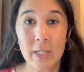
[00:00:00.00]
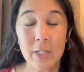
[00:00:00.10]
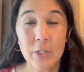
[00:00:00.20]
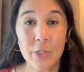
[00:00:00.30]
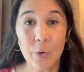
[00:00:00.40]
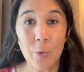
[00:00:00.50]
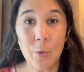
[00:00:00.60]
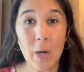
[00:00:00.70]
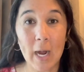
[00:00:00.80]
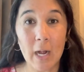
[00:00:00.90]

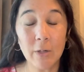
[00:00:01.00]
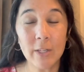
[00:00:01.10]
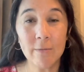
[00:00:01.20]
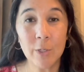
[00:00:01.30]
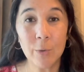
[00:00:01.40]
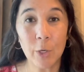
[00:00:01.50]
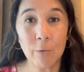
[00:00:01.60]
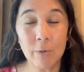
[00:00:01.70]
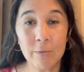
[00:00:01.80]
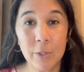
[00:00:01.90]
So I'll give you an
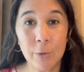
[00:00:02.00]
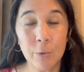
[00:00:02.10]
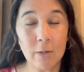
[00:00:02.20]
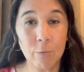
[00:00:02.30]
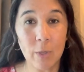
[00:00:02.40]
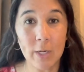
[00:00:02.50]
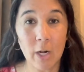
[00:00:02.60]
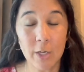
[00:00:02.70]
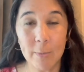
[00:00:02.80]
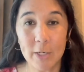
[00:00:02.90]
overview of what
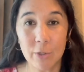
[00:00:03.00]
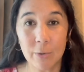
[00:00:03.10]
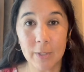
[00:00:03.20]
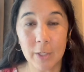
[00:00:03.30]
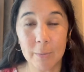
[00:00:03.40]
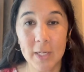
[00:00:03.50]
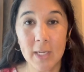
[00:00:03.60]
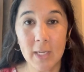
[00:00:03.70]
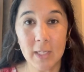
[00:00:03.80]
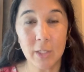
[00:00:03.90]
occupational
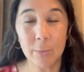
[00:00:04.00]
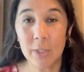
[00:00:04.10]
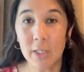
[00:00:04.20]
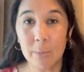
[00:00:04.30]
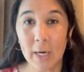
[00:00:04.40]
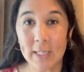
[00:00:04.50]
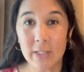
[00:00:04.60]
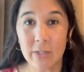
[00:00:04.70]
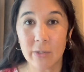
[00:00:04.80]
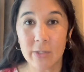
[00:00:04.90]
therapy and community
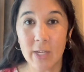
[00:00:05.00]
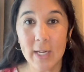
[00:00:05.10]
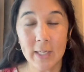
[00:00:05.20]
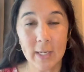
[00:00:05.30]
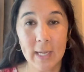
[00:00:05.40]
practice looks like,